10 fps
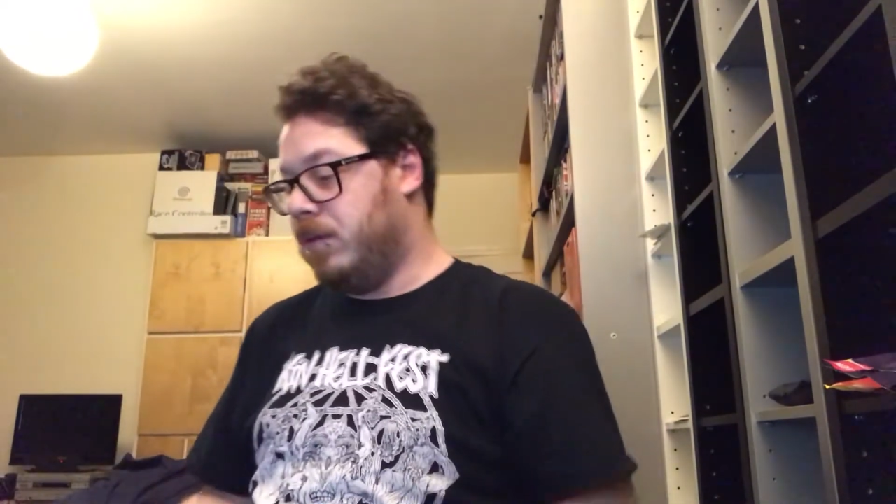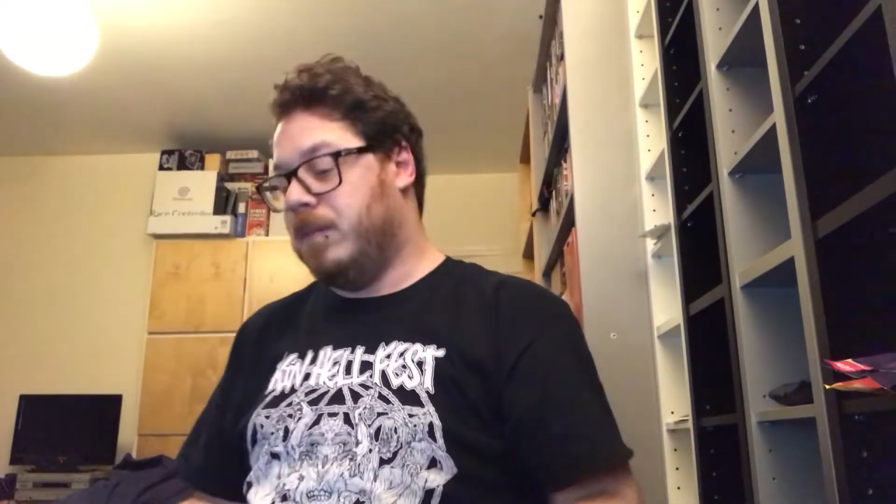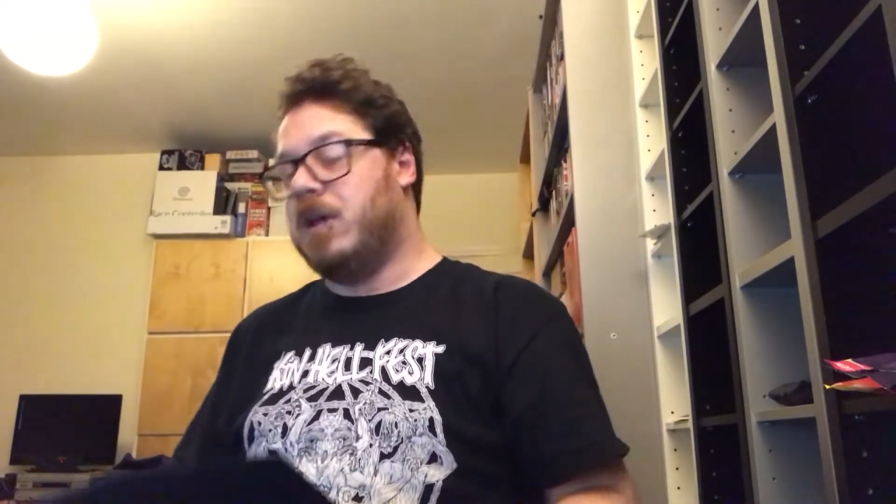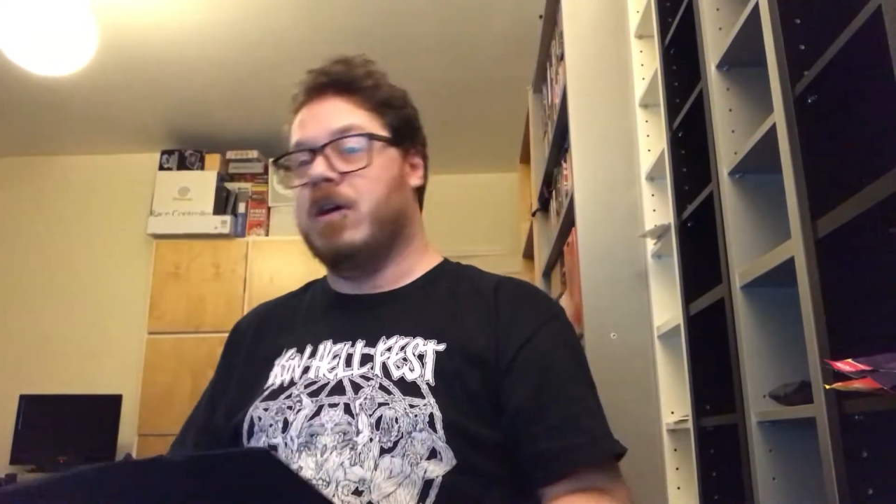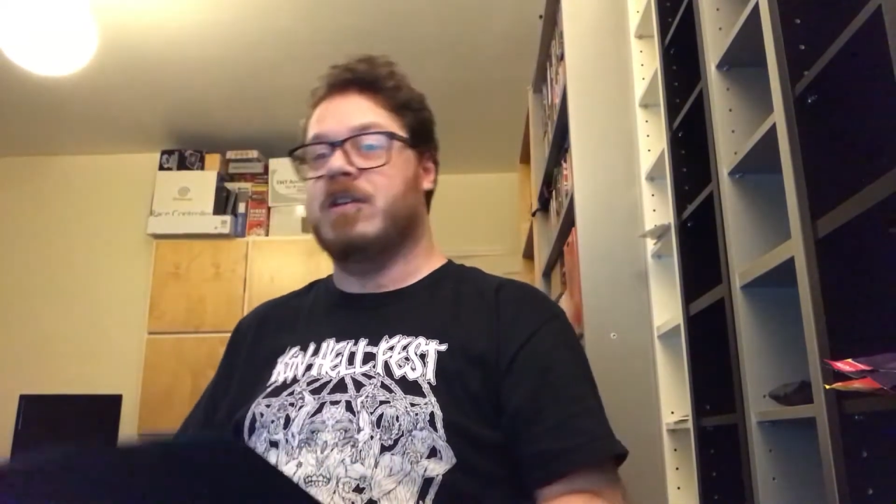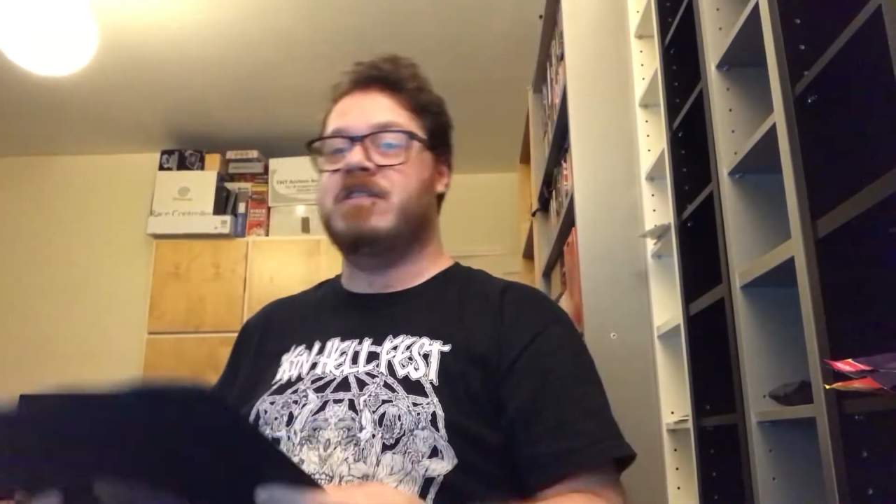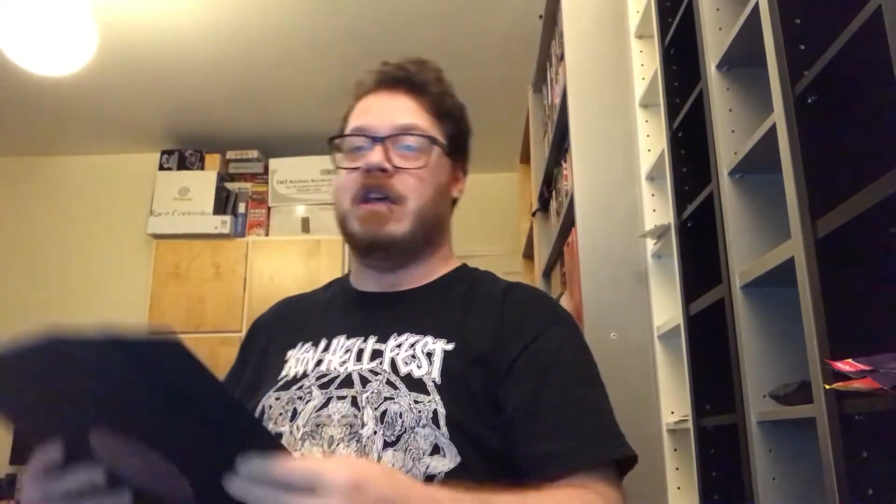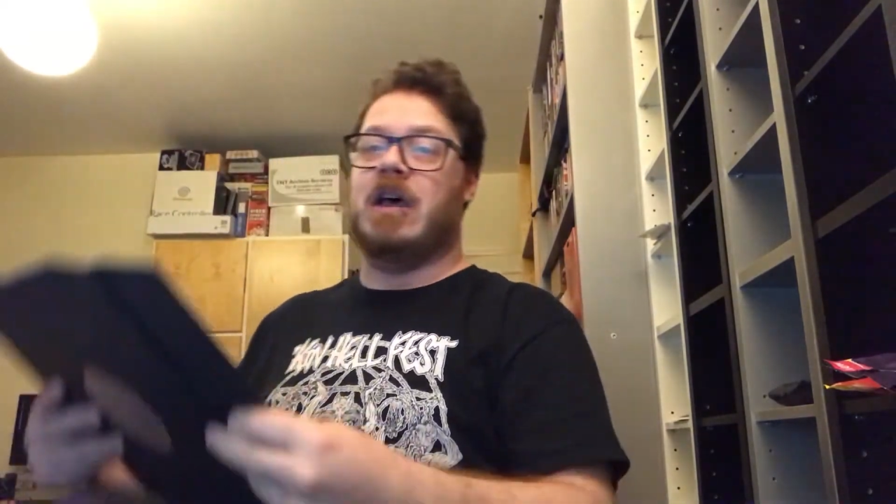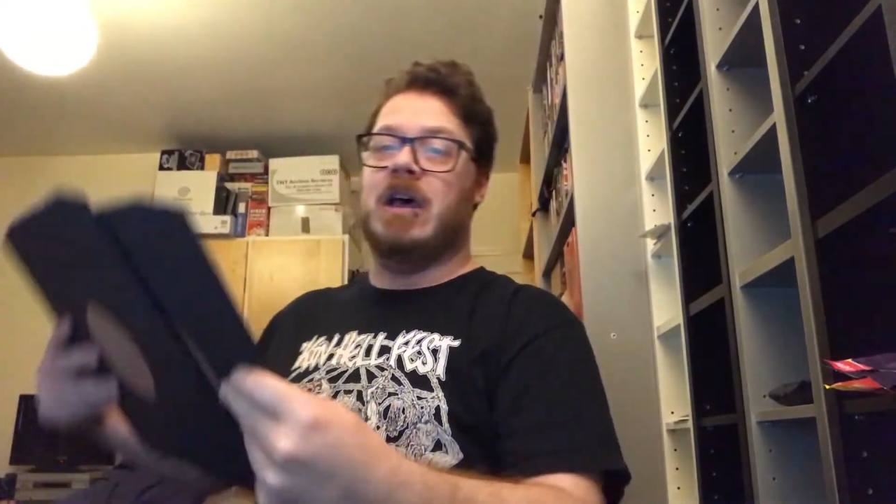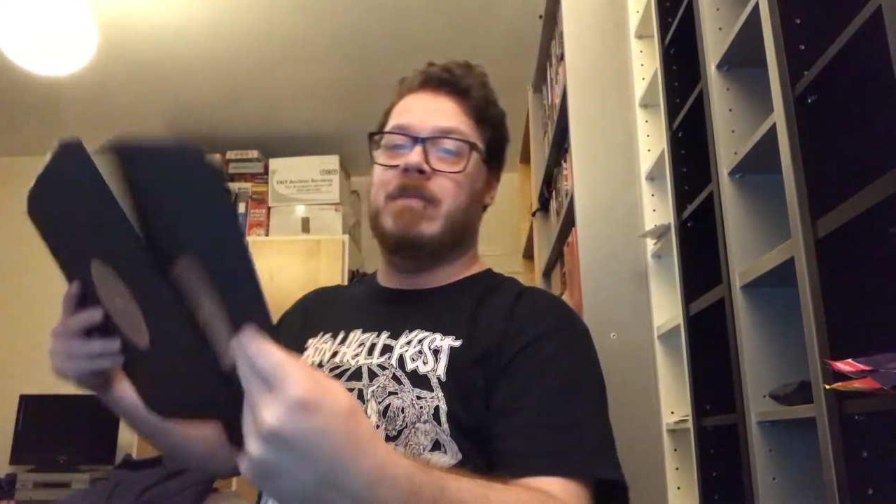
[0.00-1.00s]
because
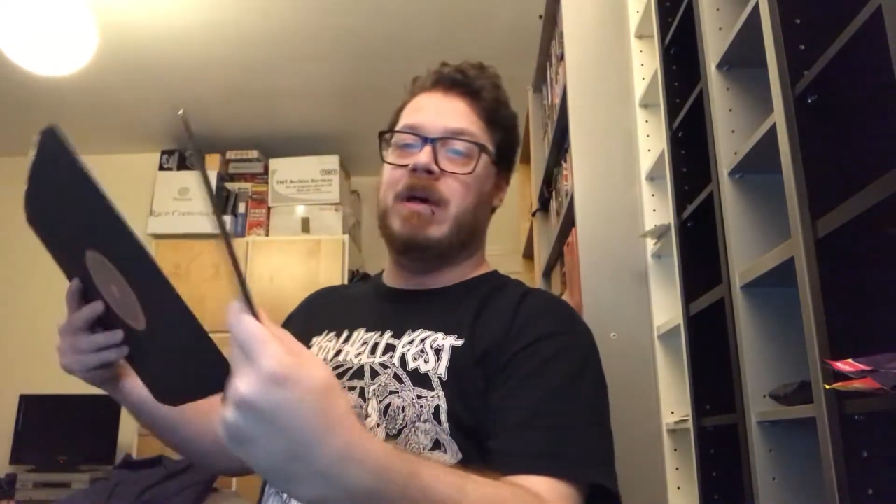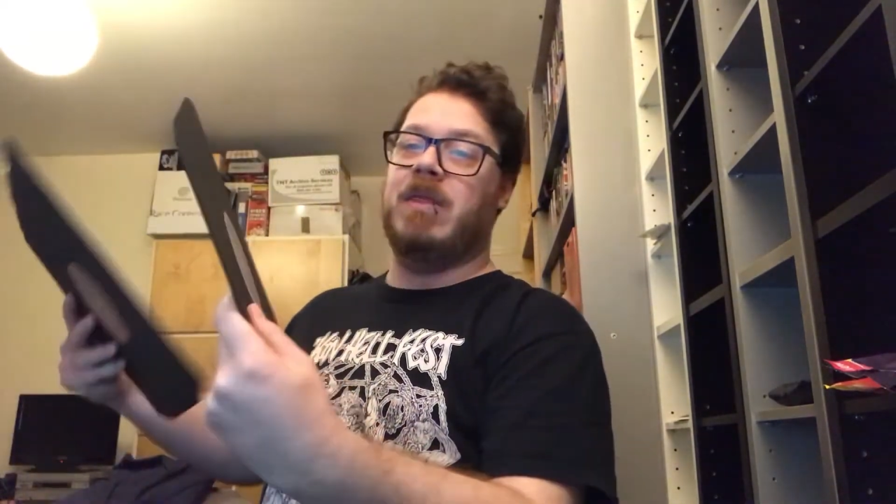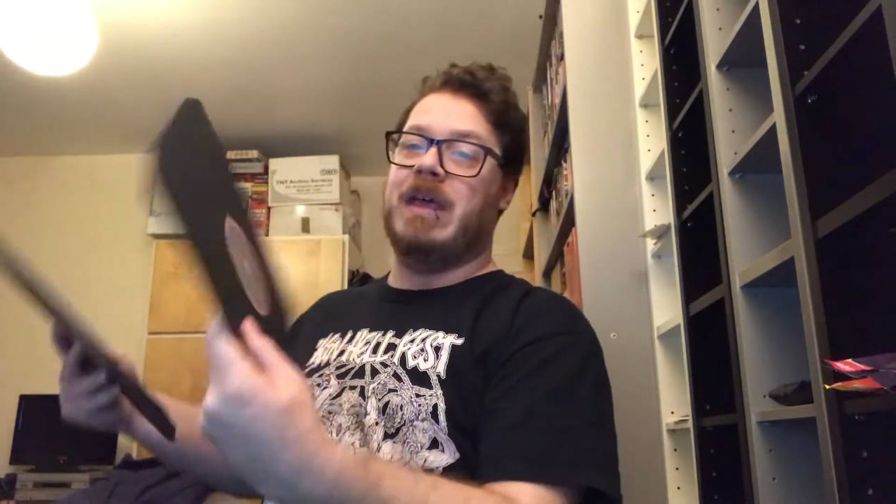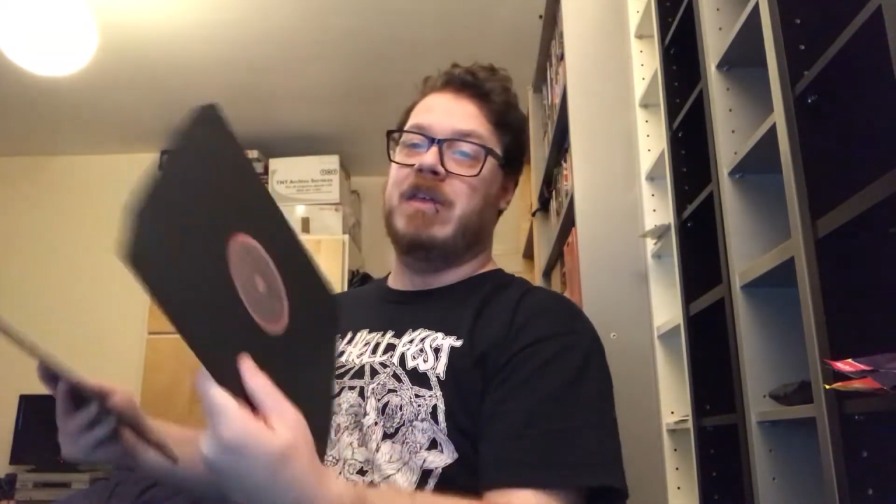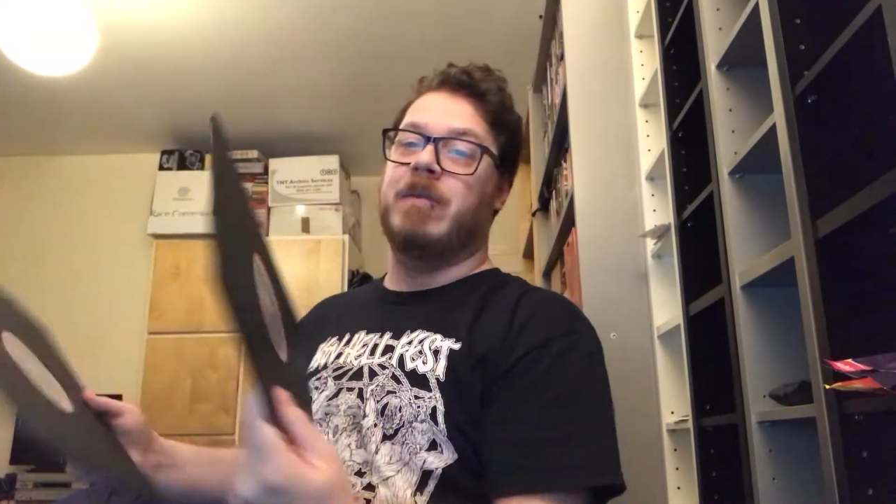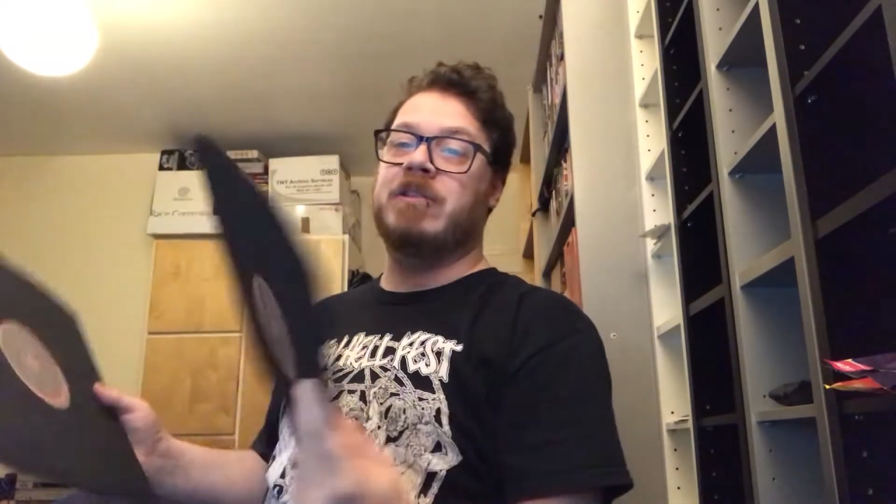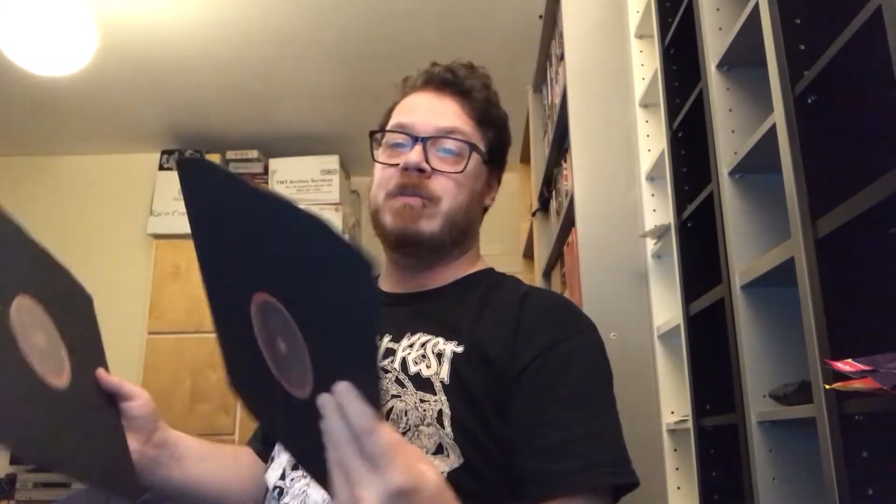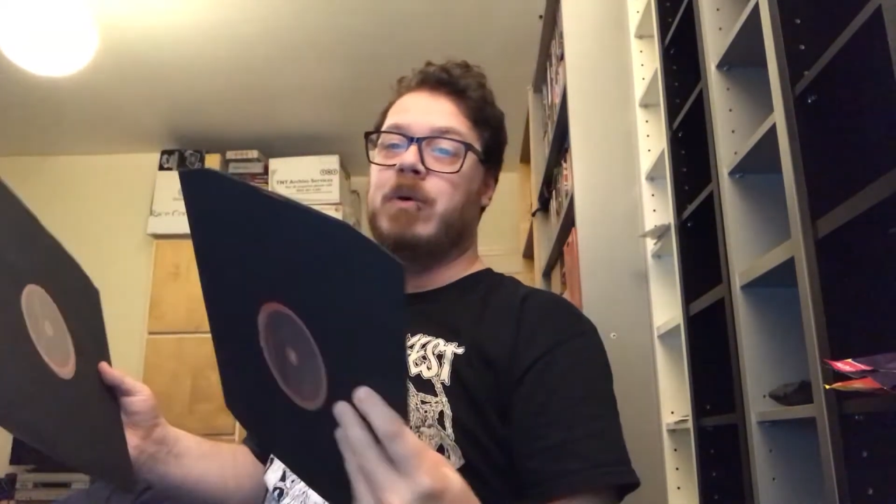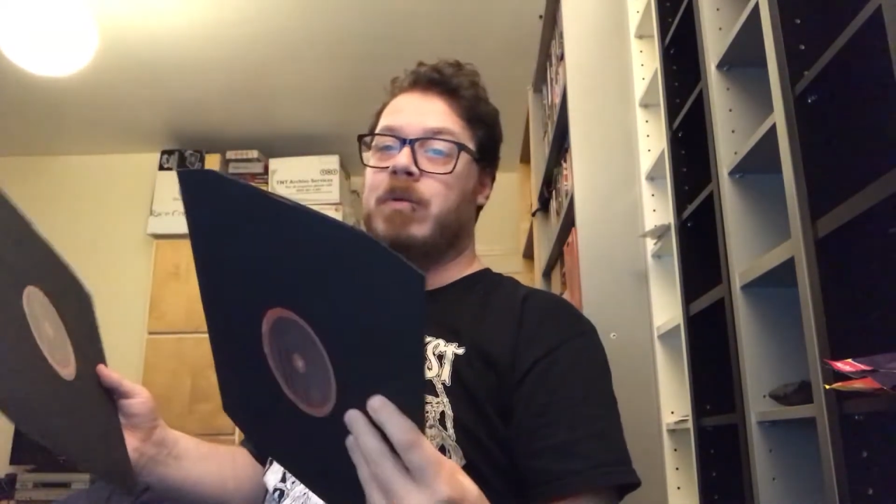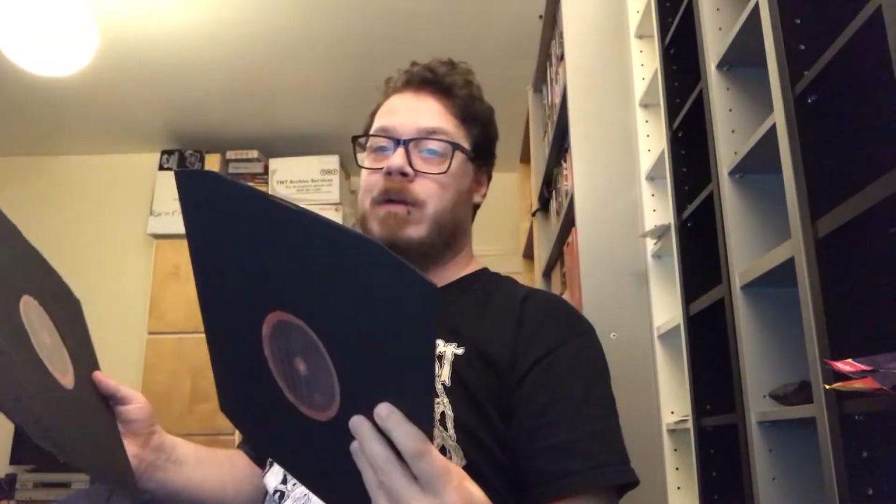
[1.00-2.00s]
they're the
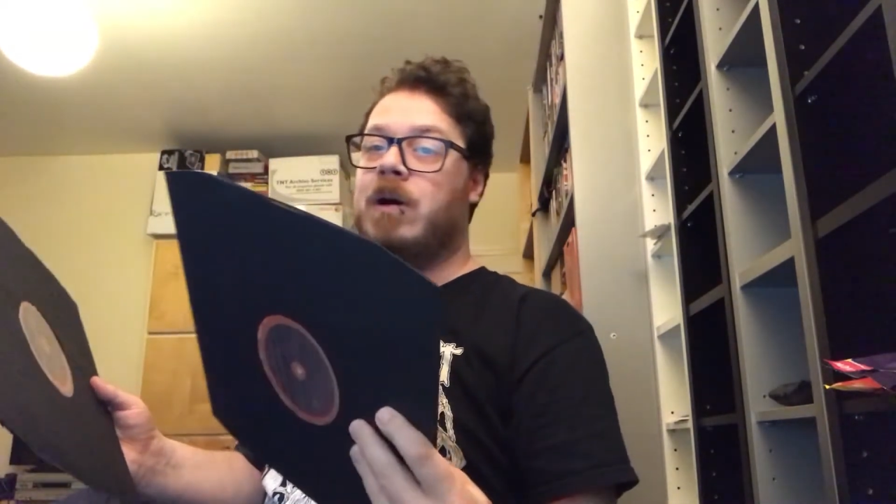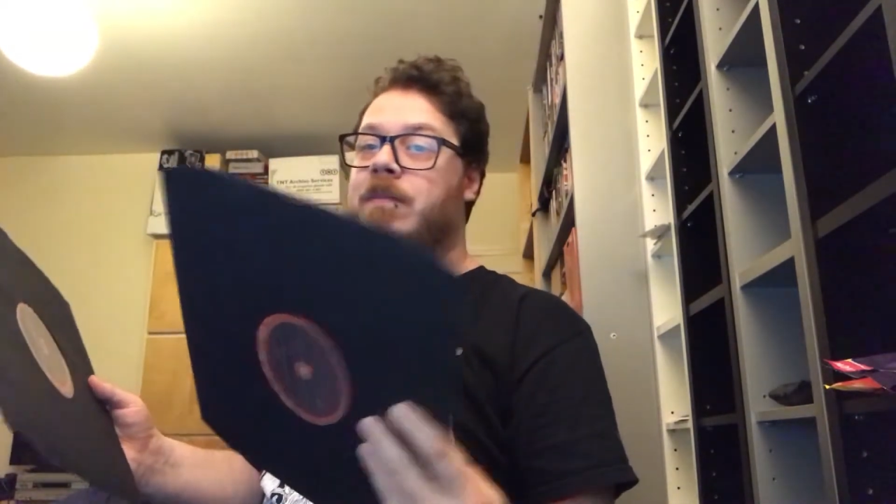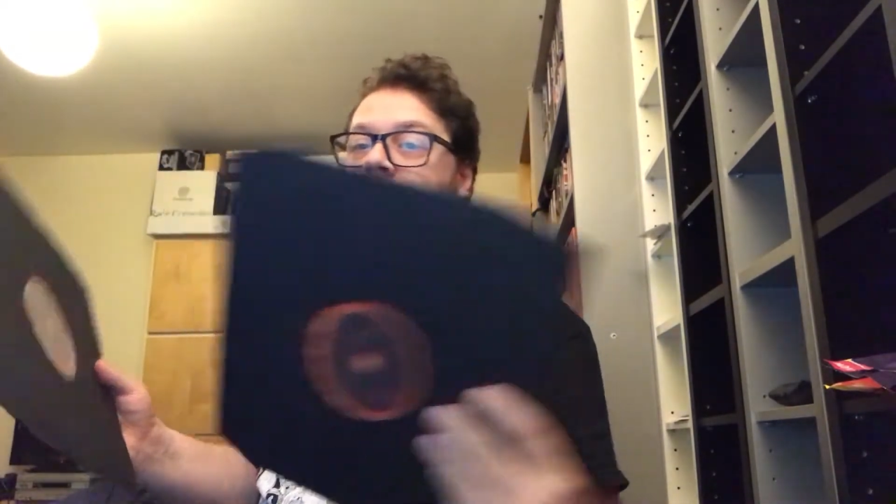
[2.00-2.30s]
most important part.